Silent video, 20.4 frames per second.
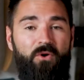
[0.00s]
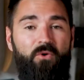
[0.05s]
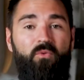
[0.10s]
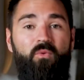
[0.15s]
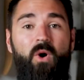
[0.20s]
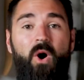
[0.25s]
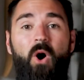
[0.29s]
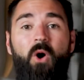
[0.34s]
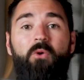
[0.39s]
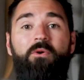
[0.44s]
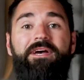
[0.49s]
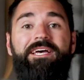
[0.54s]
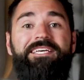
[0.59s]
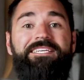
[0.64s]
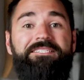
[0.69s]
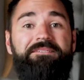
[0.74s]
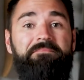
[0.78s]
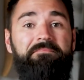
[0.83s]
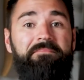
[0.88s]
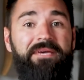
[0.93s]
Woe
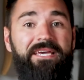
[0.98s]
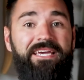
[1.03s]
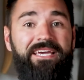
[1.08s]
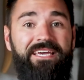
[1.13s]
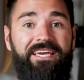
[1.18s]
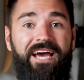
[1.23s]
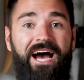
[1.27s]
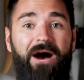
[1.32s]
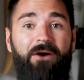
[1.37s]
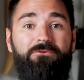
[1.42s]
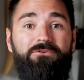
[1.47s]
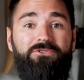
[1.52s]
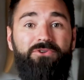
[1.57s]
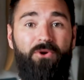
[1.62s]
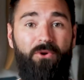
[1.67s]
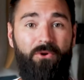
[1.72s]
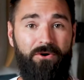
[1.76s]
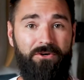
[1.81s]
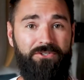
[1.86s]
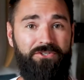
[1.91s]
is me, how
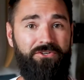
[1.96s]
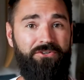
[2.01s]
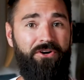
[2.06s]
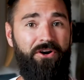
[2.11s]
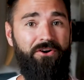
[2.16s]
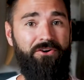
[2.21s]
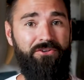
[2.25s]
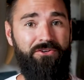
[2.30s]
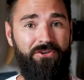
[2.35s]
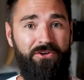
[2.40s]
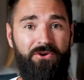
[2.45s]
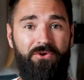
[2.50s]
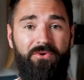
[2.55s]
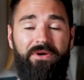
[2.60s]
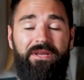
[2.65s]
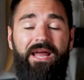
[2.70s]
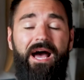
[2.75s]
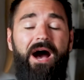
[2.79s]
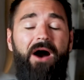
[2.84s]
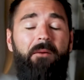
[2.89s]
tortured are you
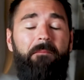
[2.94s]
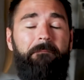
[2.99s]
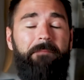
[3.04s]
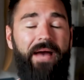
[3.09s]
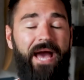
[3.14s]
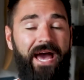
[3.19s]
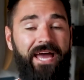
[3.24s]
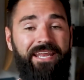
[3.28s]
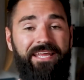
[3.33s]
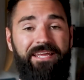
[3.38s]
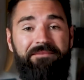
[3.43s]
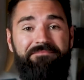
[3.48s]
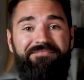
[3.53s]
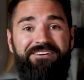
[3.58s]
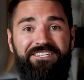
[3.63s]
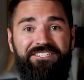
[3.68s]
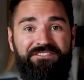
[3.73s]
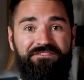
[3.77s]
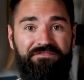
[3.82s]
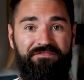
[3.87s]
and how bad it
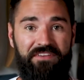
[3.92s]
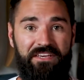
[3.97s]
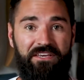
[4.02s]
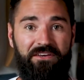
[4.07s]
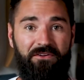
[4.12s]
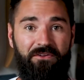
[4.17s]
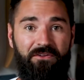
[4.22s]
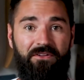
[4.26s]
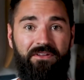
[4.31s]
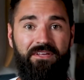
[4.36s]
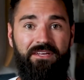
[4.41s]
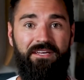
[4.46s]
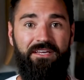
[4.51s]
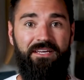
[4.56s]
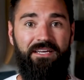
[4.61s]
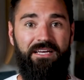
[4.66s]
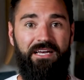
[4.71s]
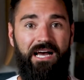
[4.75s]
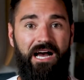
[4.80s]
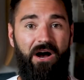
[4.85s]
must feel.
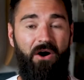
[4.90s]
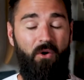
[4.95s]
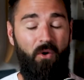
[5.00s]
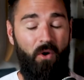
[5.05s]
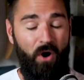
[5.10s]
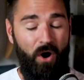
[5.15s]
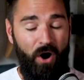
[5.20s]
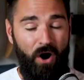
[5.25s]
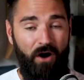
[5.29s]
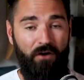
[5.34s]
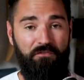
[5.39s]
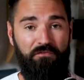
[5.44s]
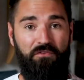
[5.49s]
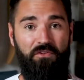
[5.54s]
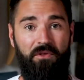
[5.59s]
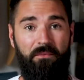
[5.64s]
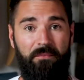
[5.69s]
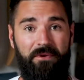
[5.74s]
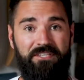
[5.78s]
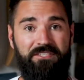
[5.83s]
How
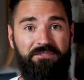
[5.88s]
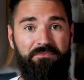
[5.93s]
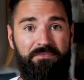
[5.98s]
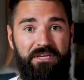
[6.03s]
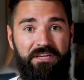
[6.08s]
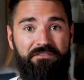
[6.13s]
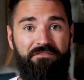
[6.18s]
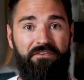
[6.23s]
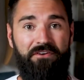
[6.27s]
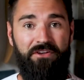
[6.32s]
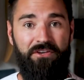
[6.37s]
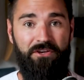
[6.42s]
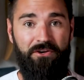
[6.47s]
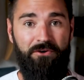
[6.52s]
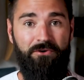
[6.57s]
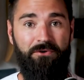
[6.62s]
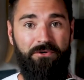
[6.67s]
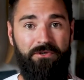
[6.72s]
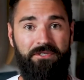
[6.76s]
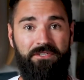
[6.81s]
awful it must be for
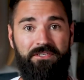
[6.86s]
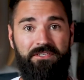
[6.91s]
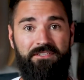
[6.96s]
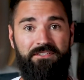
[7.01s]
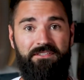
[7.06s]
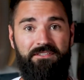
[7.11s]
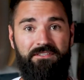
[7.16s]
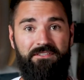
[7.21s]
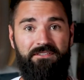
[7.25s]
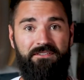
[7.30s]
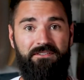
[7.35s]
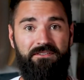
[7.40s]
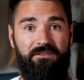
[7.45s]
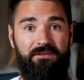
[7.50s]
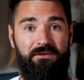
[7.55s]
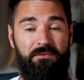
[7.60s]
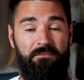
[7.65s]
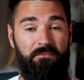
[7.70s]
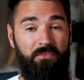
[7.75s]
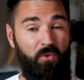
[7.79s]
you.
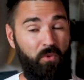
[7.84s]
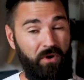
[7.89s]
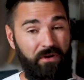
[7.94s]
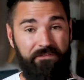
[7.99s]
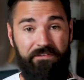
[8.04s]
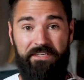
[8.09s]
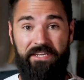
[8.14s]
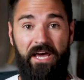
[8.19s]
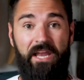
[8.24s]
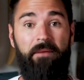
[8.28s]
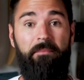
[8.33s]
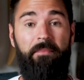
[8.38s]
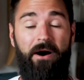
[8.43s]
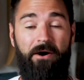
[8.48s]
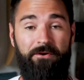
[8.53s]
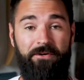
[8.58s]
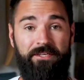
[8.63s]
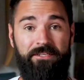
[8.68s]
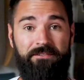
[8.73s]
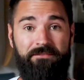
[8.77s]
But what have you done
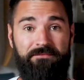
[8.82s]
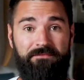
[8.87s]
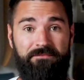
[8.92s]
about it?